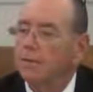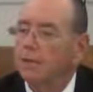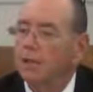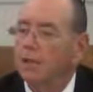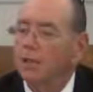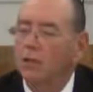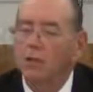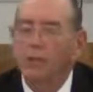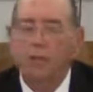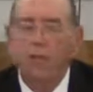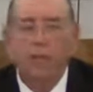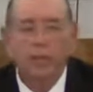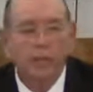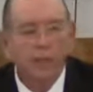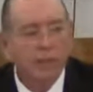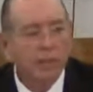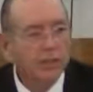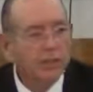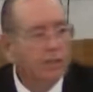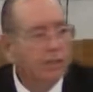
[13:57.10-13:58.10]

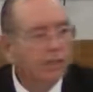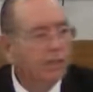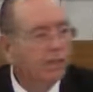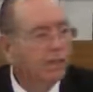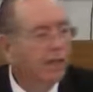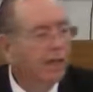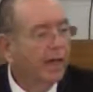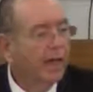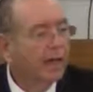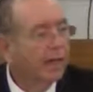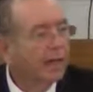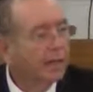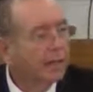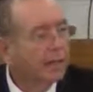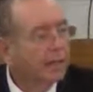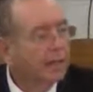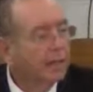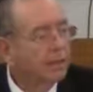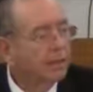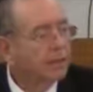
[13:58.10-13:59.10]
alerted us to the fact
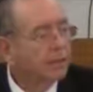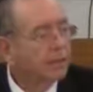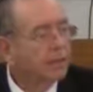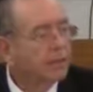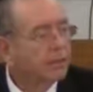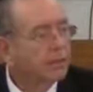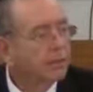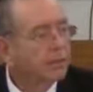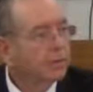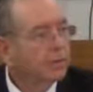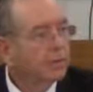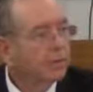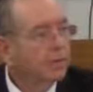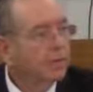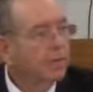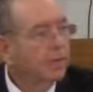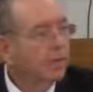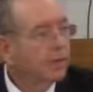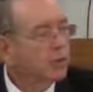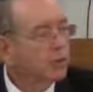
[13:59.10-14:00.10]
that he was
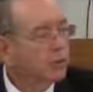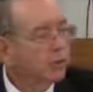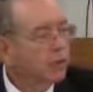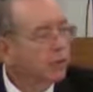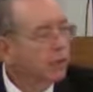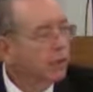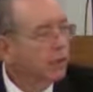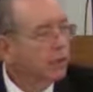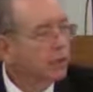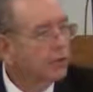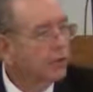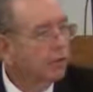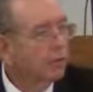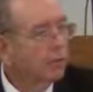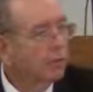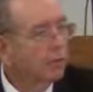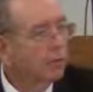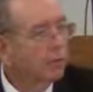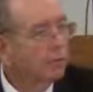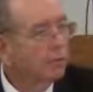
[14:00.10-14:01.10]
desperately in
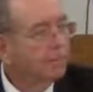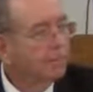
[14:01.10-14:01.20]
trouble?